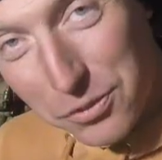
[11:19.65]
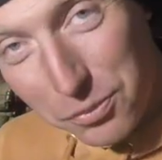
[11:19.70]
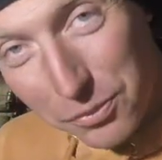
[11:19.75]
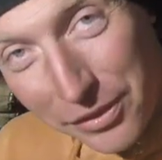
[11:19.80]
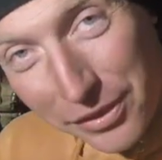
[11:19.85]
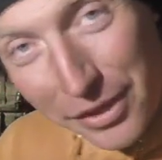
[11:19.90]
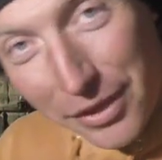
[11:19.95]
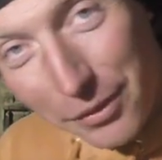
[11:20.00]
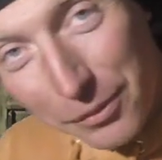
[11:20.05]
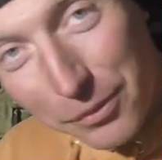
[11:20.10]
what
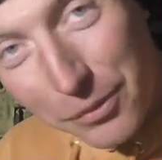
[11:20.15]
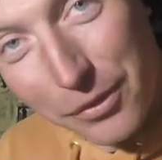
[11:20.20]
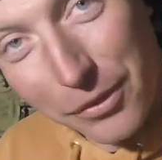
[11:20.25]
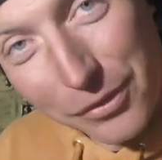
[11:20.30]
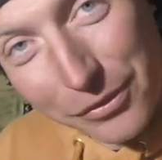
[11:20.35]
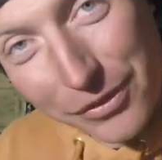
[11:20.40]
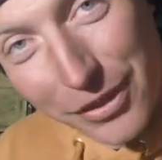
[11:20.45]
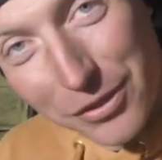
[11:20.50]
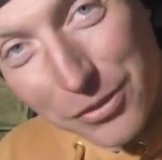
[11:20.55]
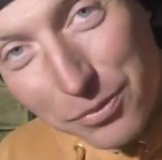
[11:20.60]
I
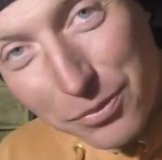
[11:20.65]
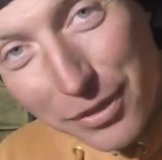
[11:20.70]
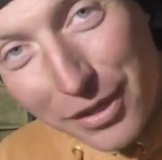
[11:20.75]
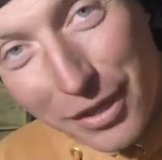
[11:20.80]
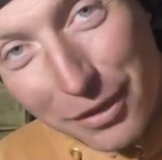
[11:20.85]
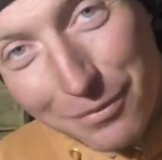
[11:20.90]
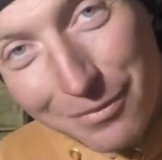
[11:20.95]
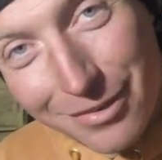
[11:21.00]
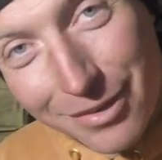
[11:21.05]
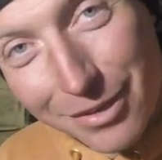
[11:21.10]

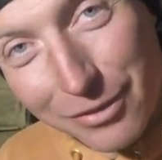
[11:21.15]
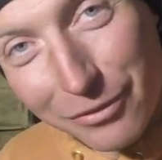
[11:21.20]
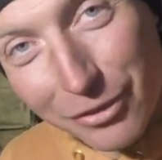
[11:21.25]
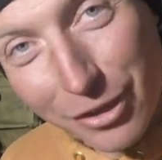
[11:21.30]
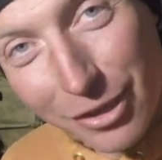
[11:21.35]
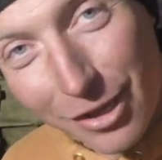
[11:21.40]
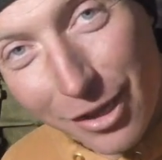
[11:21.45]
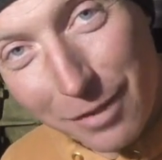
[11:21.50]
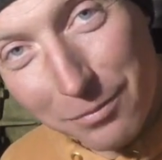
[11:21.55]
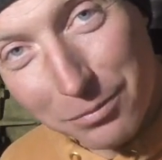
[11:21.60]
want to
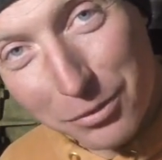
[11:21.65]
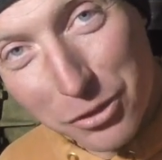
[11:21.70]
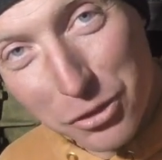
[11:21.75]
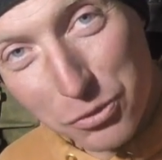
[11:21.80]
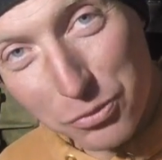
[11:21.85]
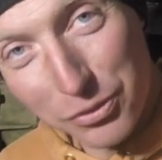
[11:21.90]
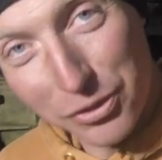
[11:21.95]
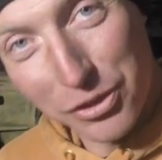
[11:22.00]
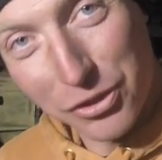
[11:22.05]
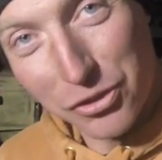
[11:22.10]
accomplish
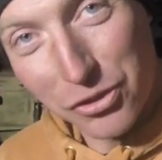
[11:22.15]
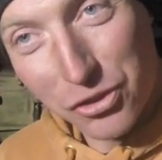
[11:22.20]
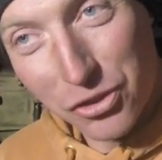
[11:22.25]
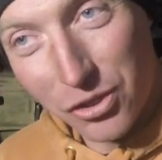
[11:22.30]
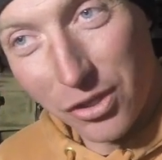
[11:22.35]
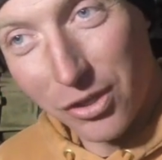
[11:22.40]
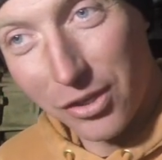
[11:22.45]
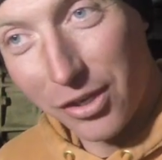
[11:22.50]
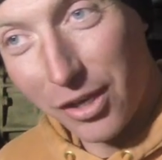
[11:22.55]
with this truck.